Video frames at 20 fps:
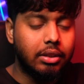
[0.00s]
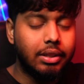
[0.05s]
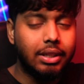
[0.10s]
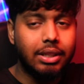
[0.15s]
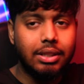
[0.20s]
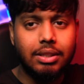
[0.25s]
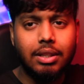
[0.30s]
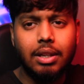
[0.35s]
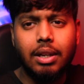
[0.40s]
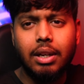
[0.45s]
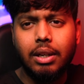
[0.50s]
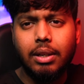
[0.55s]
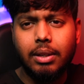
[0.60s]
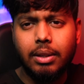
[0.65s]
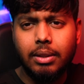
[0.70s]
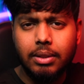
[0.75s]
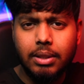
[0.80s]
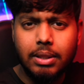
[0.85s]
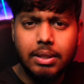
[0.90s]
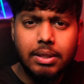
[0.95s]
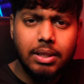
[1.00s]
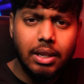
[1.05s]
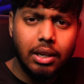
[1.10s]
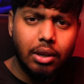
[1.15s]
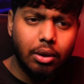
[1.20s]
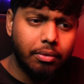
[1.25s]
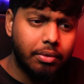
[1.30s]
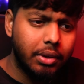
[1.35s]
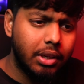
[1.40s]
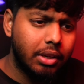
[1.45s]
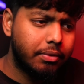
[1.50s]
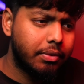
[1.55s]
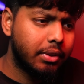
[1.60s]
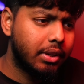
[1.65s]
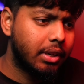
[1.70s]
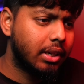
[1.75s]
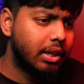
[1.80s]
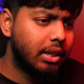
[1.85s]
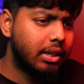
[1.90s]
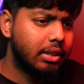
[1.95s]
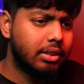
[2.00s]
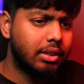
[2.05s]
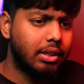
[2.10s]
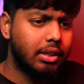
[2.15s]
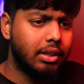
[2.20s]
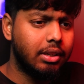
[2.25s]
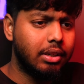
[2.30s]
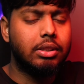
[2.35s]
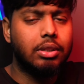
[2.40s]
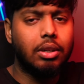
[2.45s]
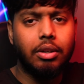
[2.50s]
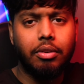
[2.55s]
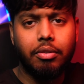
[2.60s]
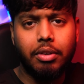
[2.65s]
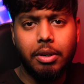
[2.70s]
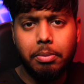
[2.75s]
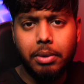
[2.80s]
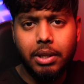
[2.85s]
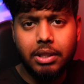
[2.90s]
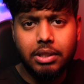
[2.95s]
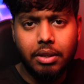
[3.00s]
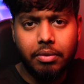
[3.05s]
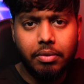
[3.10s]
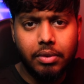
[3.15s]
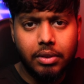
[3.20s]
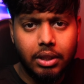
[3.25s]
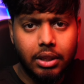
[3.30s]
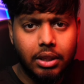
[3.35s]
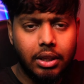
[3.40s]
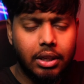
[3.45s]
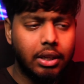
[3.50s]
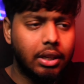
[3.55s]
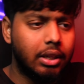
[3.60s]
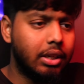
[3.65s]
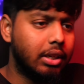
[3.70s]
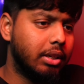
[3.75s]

things like this is the end of VFX and it's going to replace everything,